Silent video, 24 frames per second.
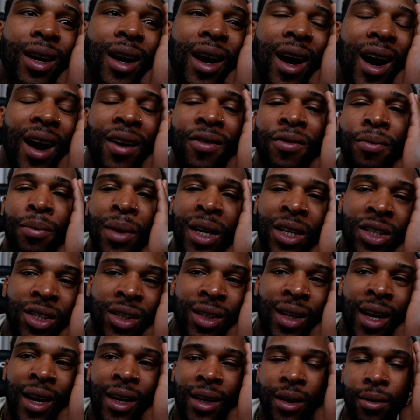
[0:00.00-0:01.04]
I've
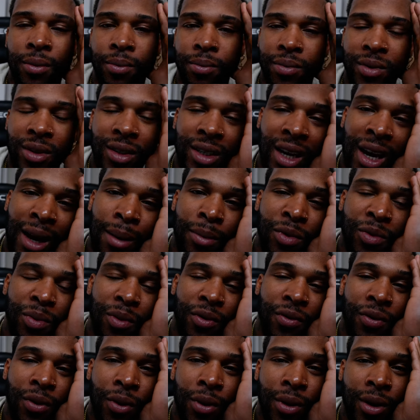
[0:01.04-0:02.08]
mentioned like times
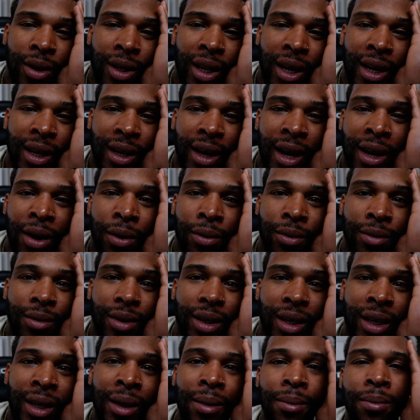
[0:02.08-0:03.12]
before, like I don't
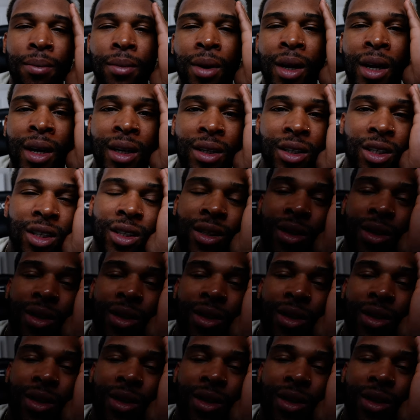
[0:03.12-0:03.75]
eat much,